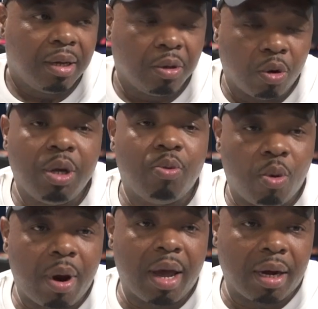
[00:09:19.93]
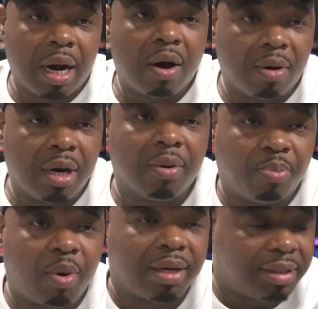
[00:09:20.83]
you know, he was well known in the
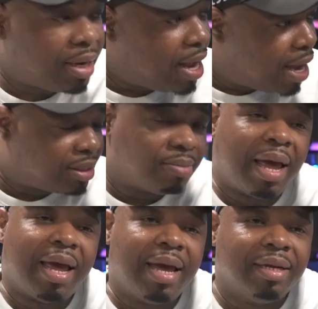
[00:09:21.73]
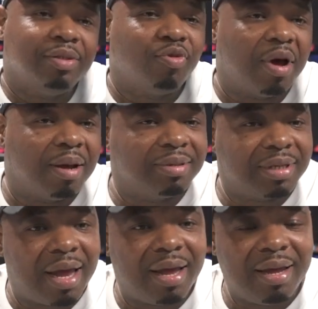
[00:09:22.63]
project, got some hands, you know what I'm
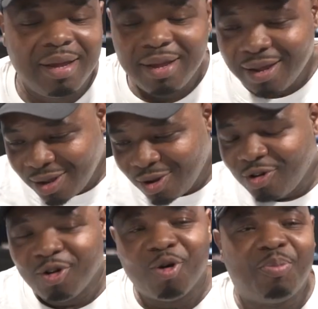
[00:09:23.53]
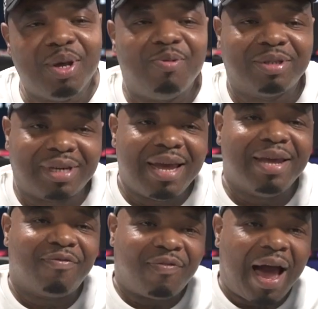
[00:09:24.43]
saying? You know, people were
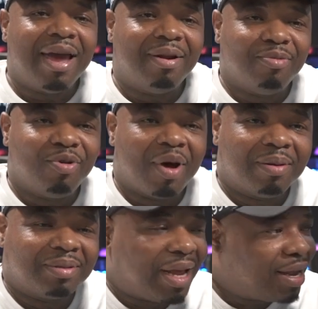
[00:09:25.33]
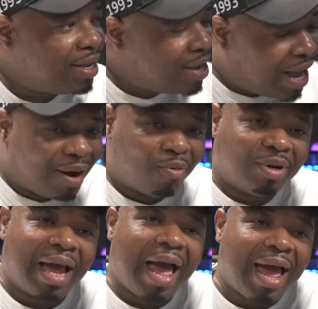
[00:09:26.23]
scared to fight him, you know what I'm saying? He kind of
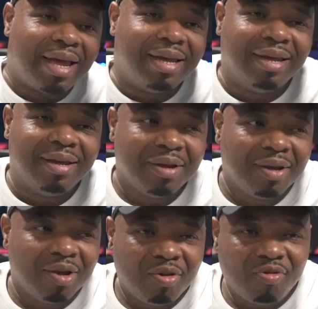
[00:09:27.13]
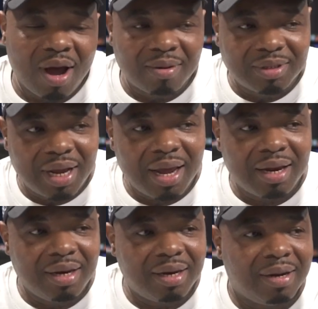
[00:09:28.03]
was high, you know what I'm
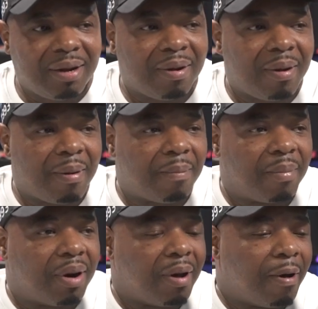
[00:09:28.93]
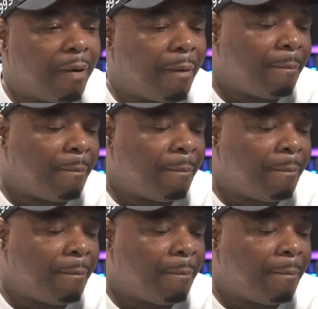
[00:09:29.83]
saying? But, uh...